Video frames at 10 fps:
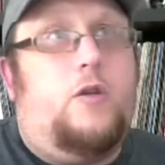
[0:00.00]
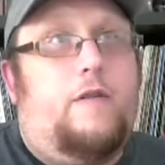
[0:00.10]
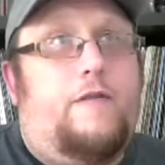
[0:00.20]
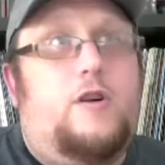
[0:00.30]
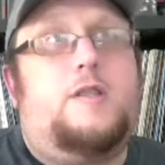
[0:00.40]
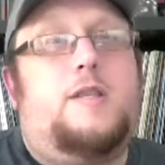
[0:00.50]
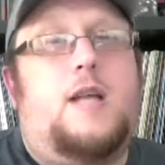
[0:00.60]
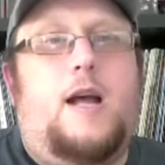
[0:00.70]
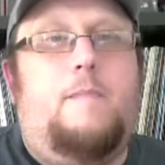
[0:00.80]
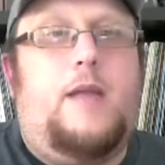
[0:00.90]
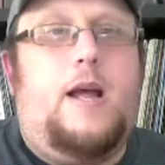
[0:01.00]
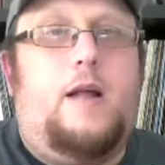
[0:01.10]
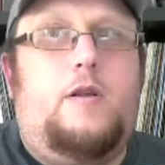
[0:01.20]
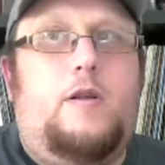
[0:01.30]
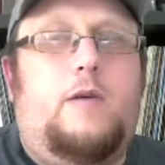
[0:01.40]
first time that
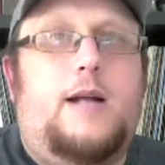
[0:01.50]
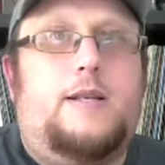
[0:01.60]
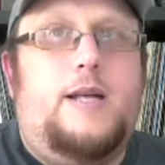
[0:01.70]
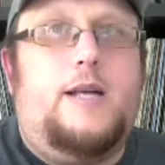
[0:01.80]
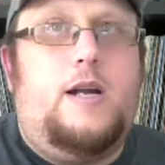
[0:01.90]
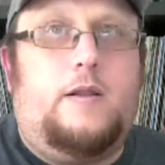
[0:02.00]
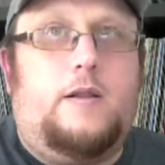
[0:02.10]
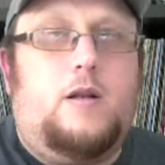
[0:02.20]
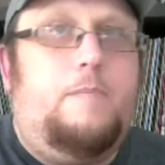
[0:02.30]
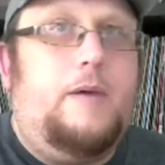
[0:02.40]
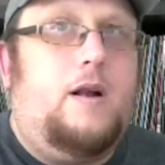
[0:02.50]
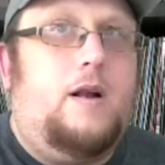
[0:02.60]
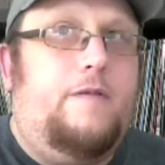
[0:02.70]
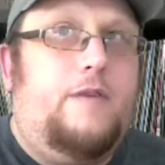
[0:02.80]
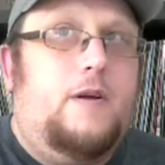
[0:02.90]
you got to hear a little bit
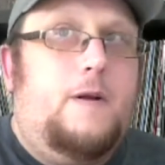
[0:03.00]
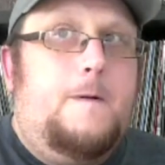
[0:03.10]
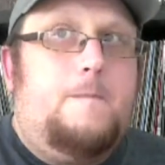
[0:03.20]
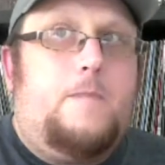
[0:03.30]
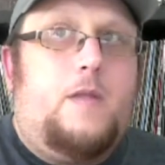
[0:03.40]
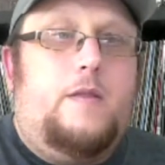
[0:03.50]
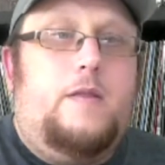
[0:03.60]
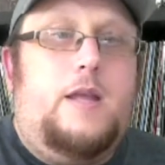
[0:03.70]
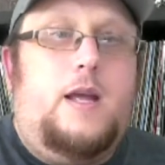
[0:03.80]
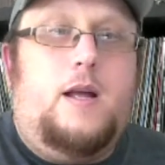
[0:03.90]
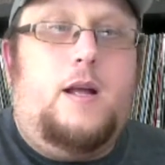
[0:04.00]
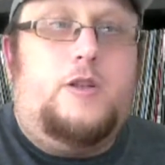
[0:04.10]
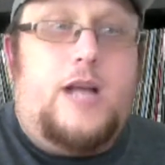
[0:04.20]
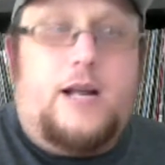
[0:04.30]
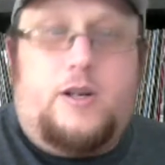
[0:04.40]
of the
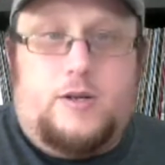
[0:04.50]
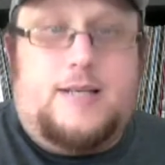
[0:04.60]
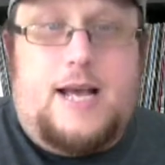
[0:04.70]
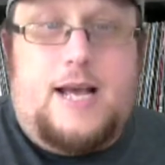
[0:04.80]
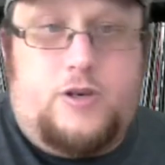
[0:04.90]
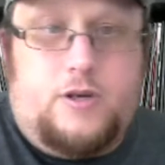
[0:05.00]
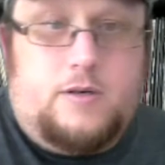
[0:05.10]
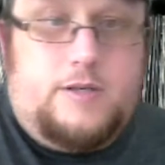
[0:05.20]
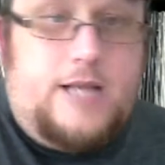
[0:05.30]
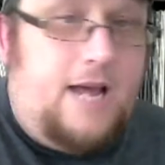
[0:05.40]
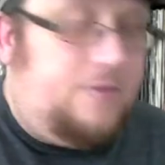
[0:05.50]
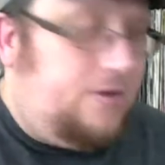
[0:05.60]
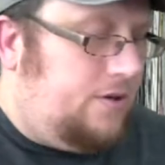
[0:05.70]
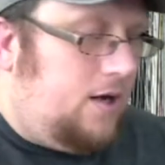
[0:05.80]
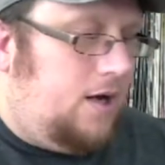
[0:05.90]
Chateau Disaster
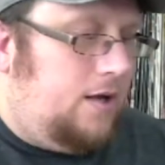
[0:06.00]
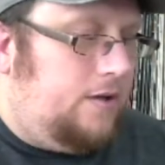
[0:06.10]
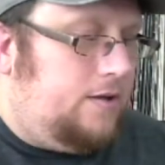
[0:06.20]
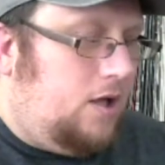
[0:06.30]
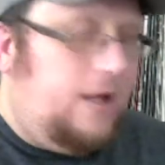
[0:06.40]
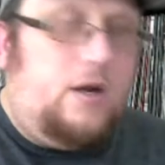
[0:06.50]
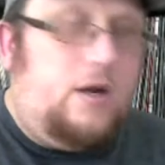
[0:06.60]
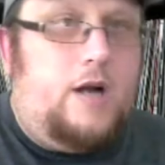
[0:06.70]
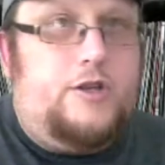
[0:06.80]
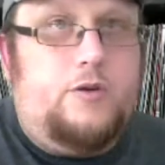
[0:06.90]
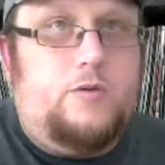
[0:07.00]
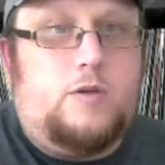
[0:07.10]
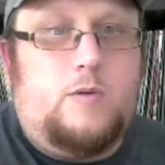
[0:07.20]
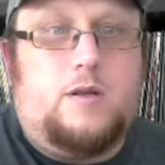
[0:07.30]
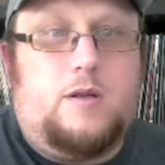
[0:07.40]
tapes. Tull had gone to
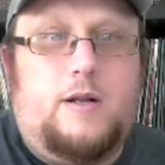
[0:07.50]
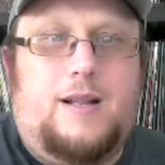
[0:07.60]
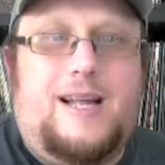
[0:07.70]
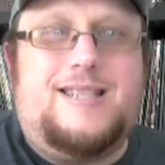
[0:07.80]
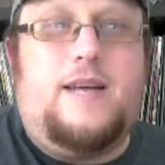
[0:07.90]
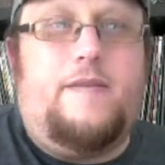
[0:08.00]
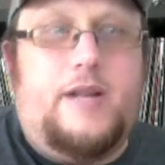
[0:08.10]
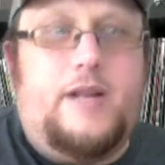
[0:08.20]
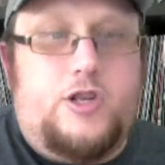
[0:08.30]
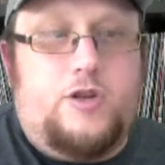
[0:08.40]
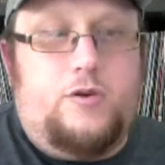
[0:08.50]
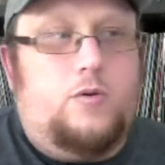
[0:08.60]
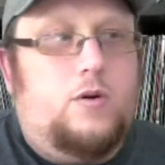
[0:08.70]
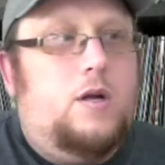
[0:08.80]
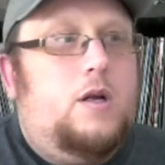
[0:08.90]
Switzerland in late
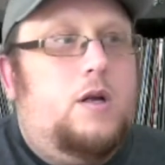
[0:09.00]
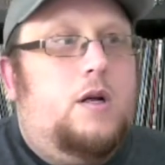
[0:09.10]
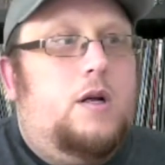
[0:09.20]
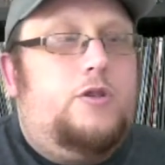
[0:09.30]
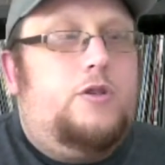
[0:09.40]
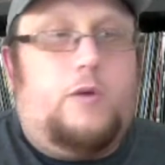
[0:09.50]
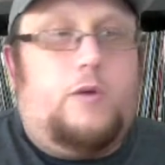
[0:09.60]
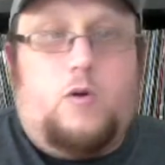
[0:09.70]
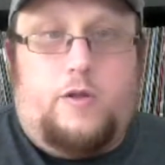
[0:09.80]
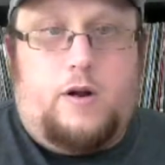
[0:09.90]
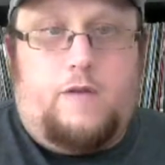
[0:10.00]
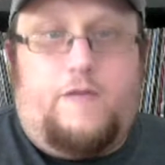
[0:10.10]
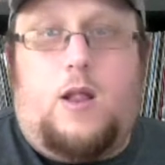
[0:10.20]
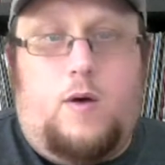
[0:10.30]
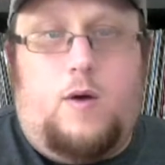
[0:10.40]
72 to record their
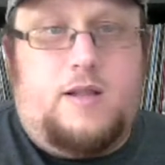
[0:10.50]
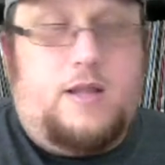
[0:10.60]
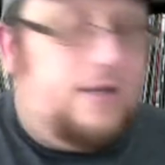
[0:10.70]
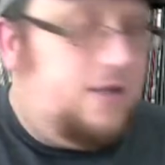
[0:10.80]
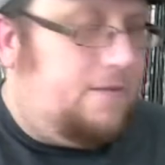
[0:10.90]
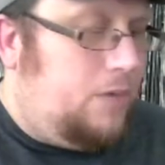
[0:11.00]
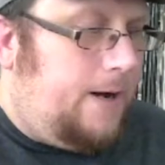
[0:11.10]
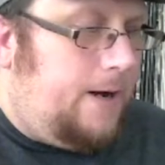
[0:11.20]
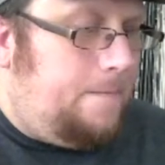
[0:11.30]
follow-up to Thick as a Brick.